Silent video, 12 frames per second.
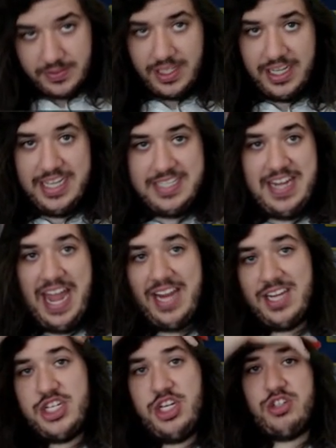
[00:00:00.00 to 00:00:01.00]
His attack
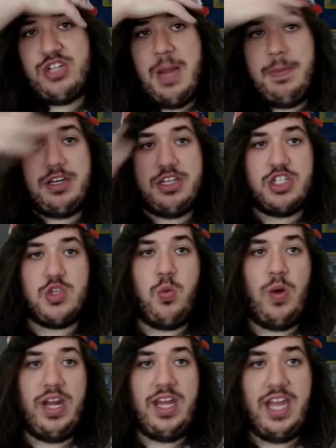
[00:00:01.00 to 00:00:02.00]
is Shell Trap. It does
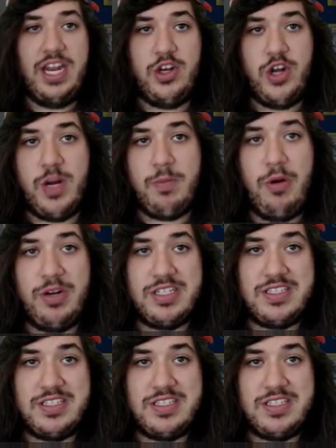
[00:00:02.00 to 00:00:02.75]
20, and during your opponent's